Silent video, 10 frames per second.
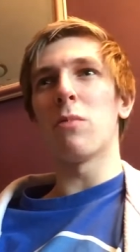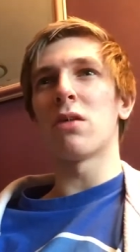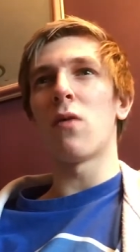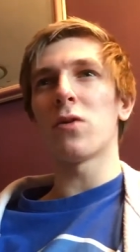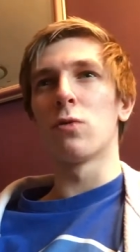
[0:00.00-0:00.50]
I'm
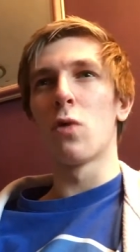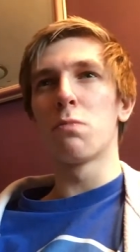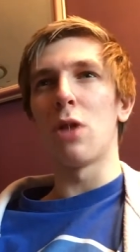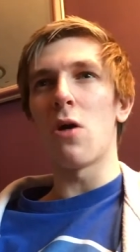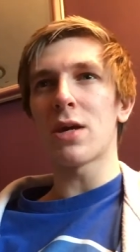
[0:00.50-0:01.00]
looking forward to
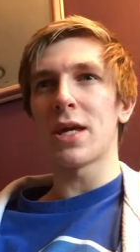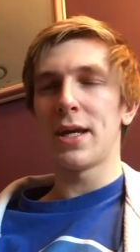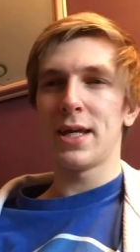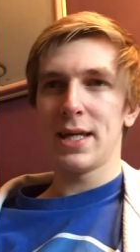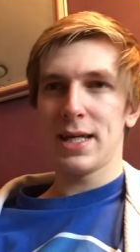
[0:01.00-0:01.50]
Roadblock
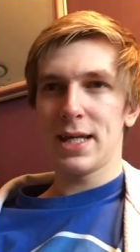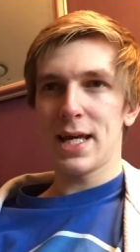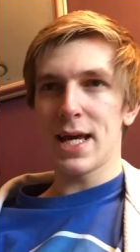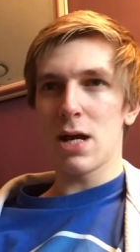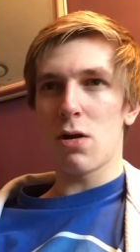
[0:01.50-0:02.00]

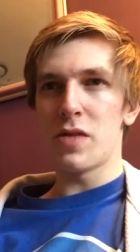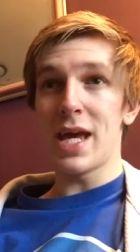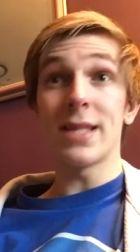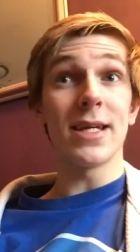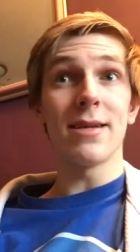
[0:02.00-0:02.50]
uh, on the
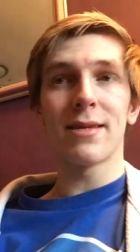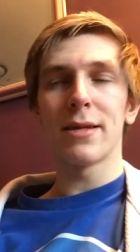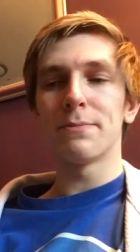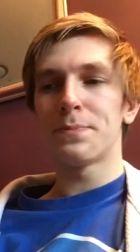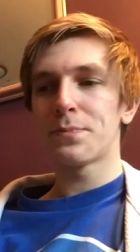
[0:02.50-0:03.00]
eighteenth.
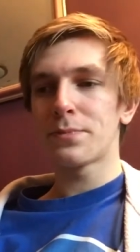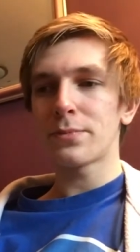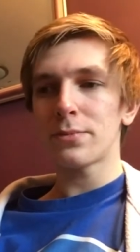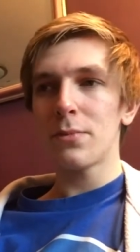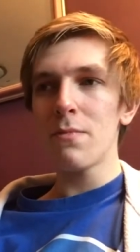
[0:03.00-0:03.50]

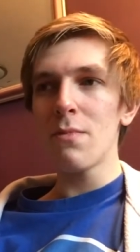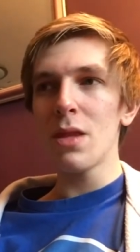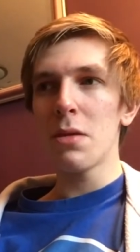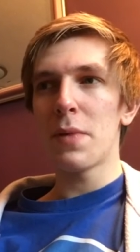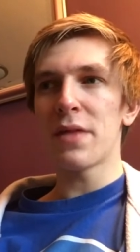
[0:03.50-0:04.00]

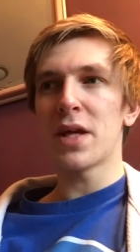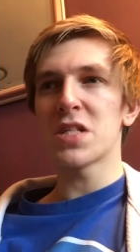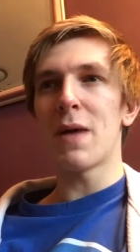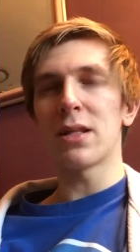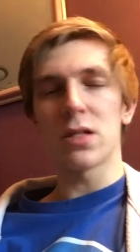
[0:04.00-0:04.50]
But I think
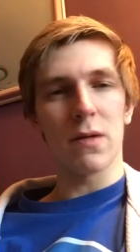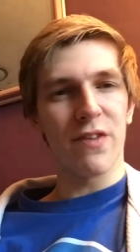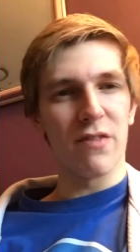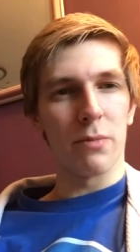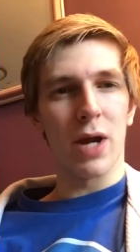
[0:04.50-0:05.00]
SmackDown's my
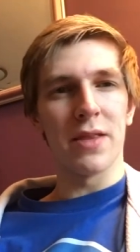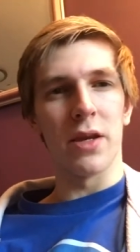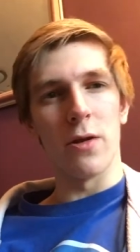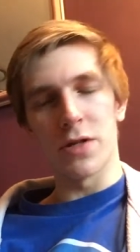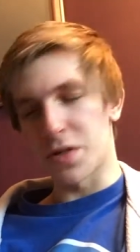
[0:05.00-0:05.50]
favourite brand
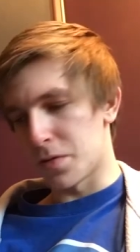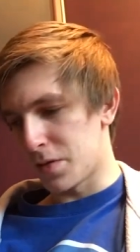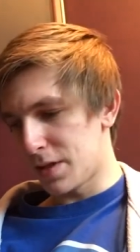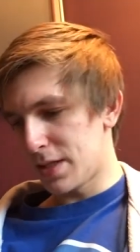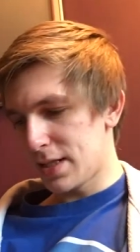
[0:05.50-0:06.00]
now, so
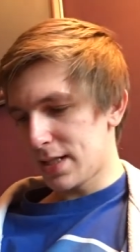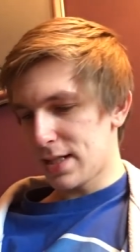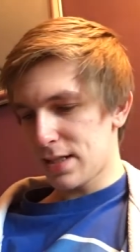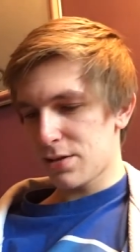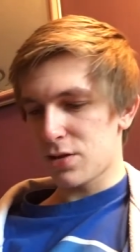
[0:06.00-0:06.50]

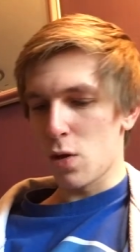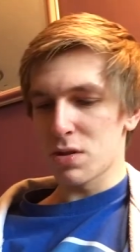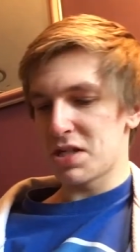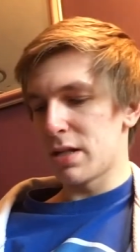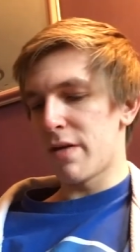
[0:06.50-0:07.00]
cool
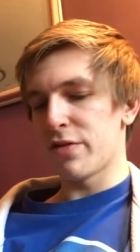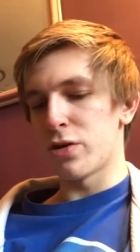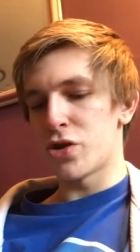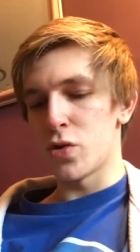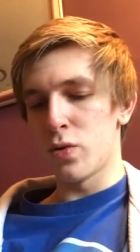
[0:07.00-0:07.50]
to see them have a
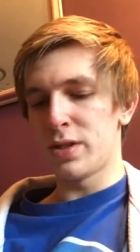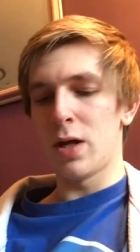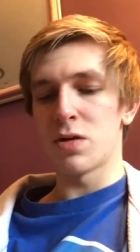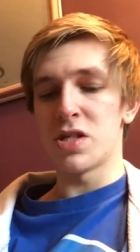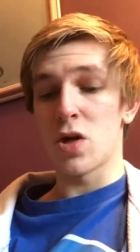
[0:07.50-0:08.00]
good show. And
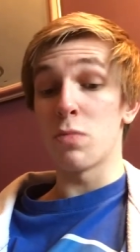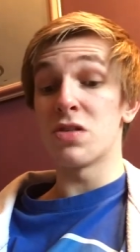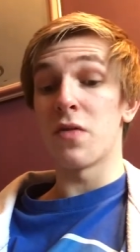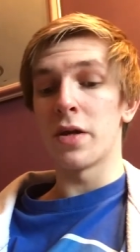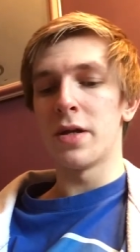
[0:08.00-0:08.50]
T L C's
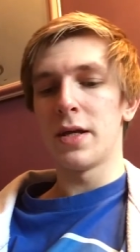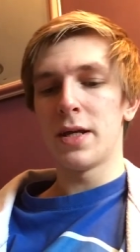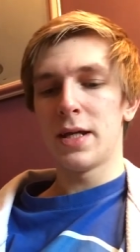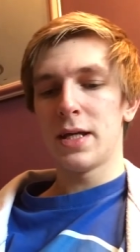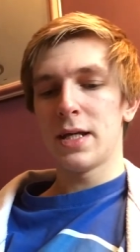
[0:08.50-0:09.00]
always fun.
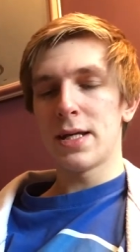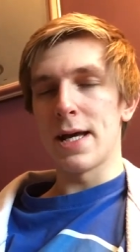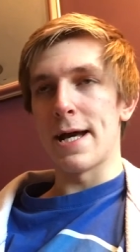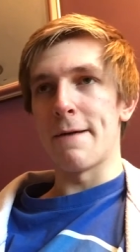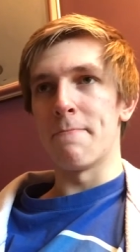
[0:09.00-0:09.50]

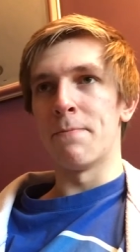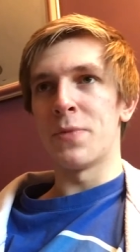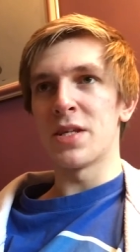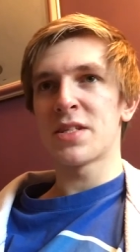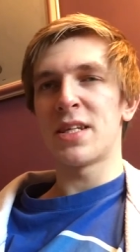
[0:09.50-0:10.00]
Um,
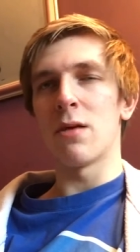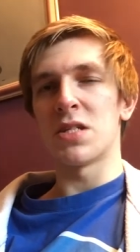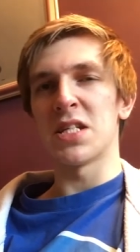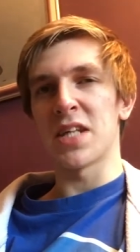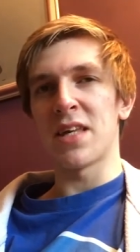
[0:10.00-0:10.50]
it's T L
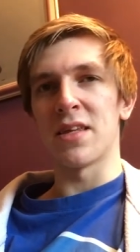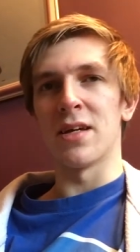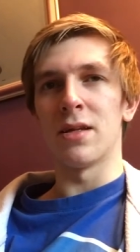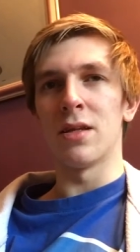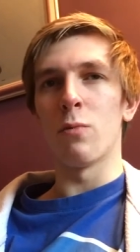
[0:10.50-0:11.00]
C's like
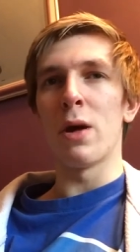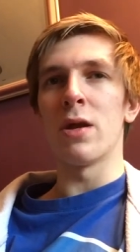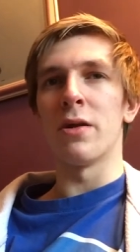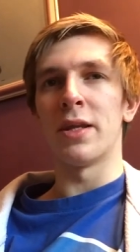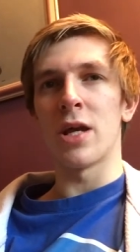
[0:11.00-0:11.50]
the, the
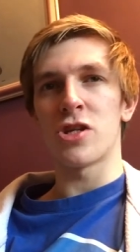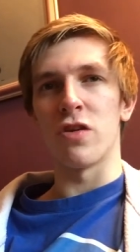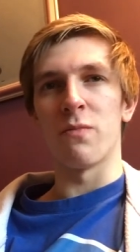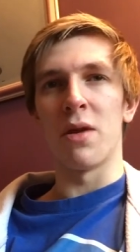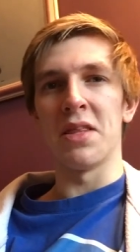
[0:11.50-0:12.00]
winter edition
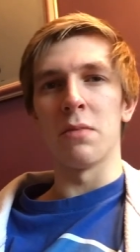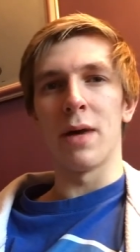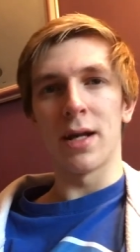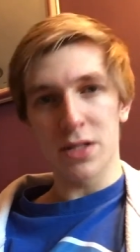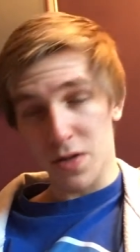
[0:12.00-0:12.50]
of Money in the
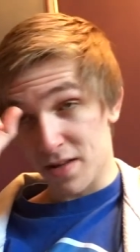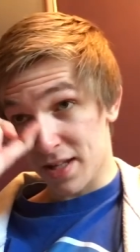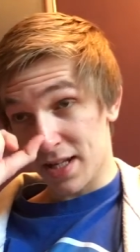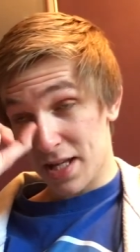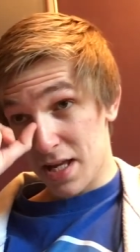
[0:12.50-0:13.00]
Bank sort of thing.